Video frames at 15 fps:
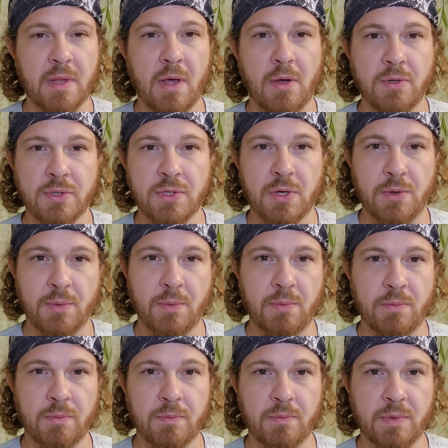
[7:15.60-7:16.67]

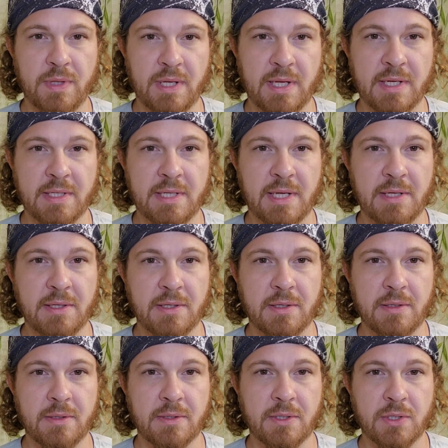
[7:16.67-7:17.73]
also with the intent
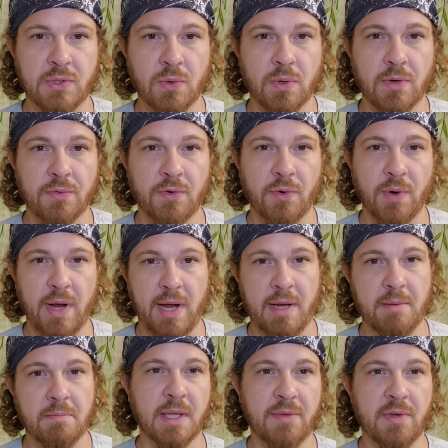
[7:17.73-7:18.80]
to sort of
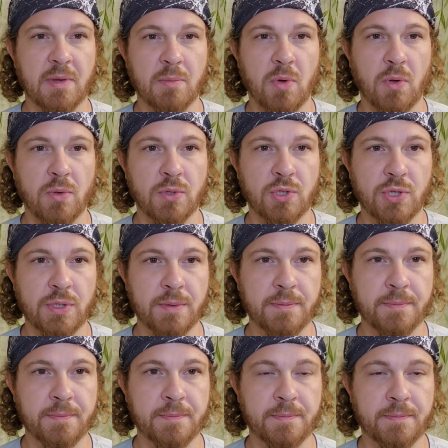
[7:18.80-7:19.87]
create a living mulch.
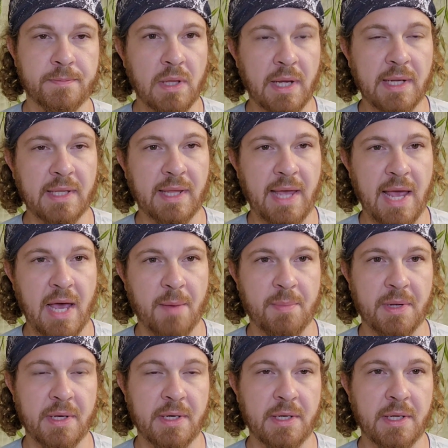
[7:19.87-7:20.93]
What likely
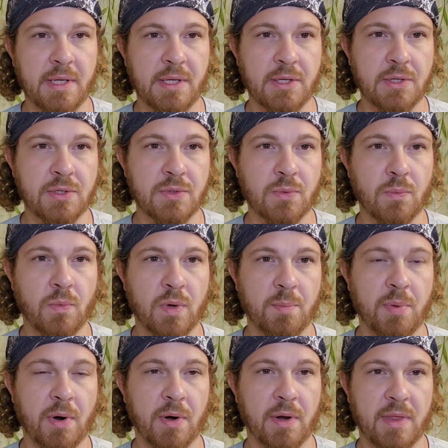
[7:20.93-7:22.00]
happened is
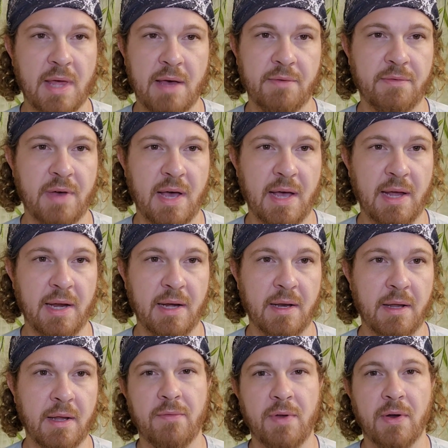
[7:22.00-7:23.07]
one part of that vine
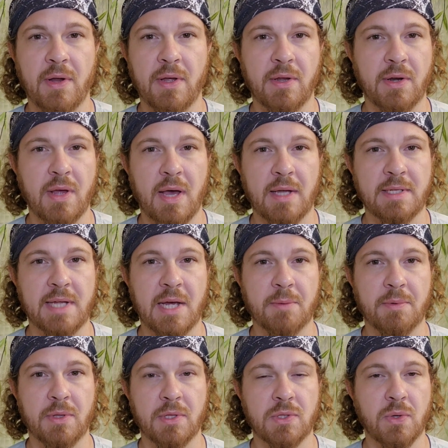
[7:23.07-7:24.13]
made very good
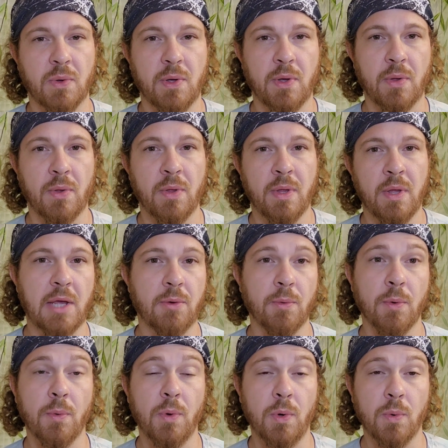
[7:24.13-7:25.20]
contact with the soil. It
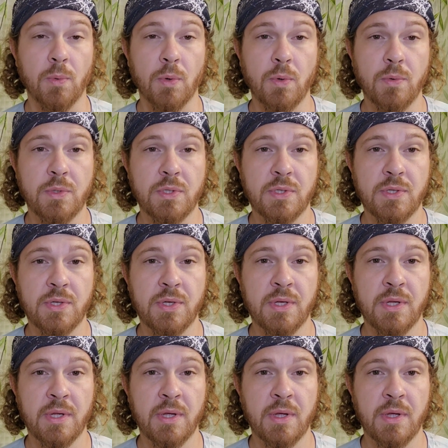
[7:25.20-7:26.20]
grew new roots